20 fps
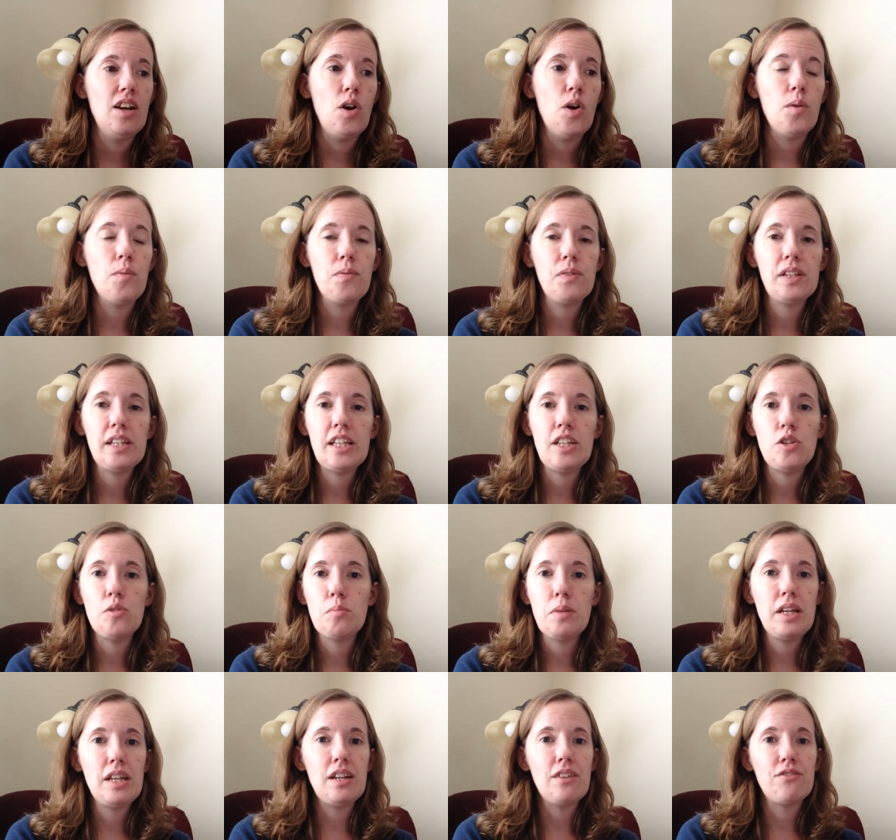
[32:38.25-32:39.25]
hopefully, you
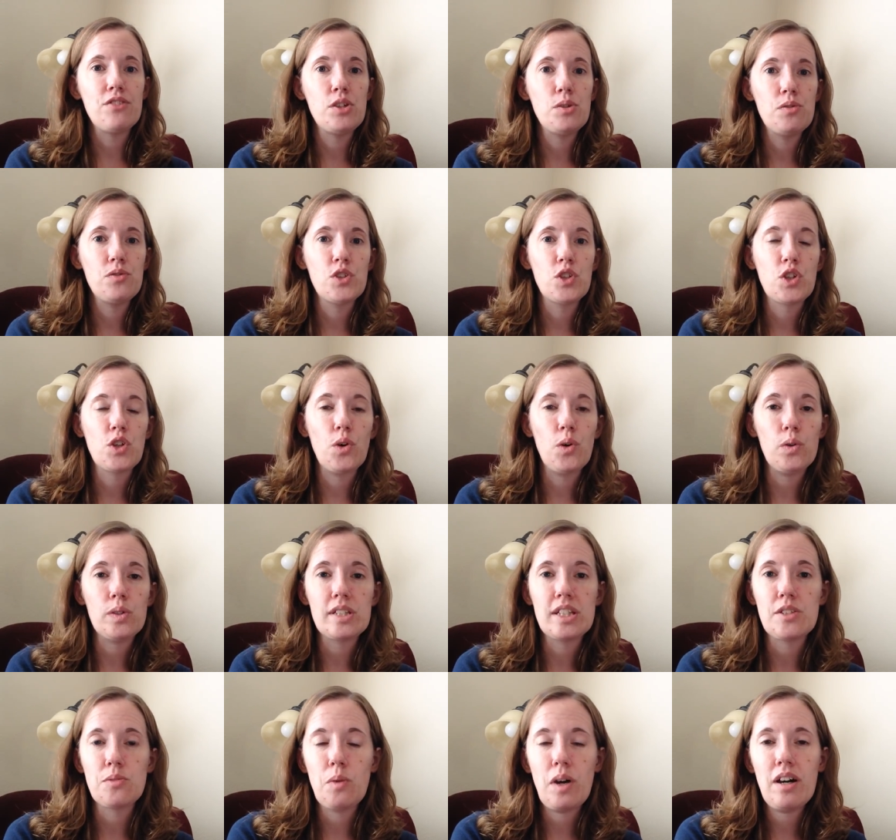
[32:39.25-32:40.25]
meet a few of your
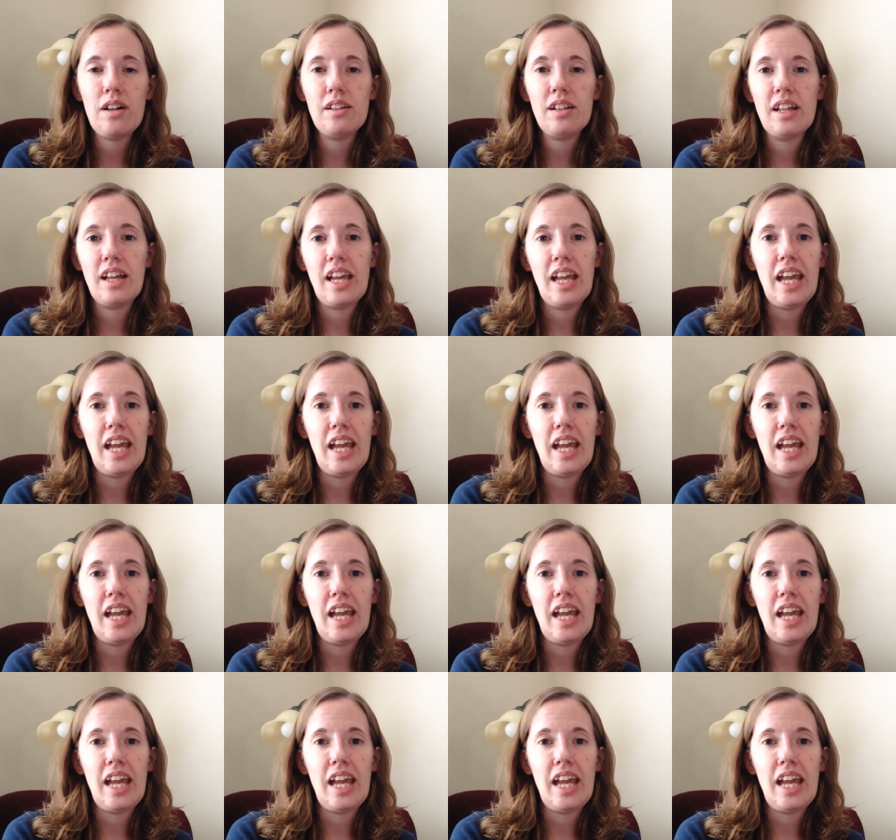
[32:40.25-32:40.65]
goals as well.